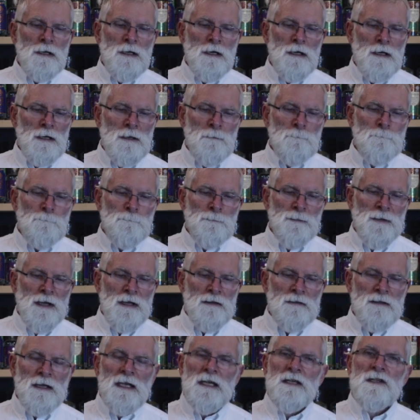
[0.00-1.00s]
Um,
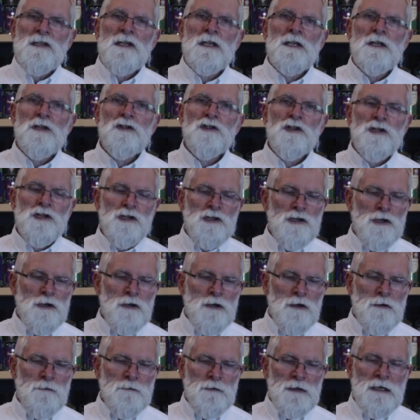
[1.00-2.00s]
their signature
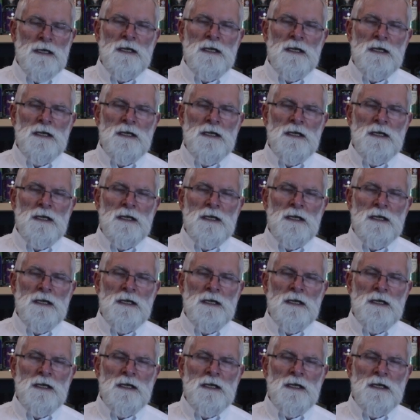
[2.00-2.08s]
serve